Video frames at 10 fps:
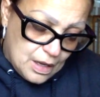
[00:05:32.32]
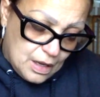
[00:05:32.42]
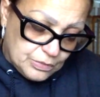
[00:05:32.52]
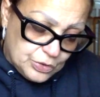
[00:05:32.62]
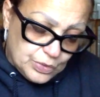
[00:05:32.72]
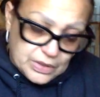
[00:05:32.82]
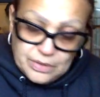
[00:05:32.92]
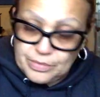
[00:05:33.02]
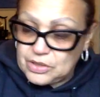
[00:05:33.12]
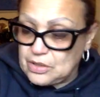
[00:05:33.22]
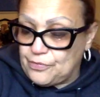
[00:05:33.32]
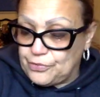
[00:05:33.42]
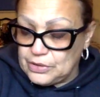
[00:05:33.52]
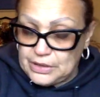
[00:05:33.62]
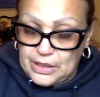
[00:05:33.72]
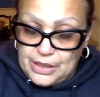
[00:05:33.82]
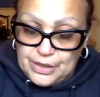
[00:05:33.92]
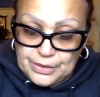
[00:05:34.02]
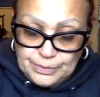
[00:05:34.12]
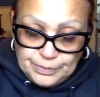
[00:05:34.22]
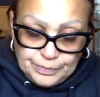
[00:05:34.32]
I'm doing some shuffling here.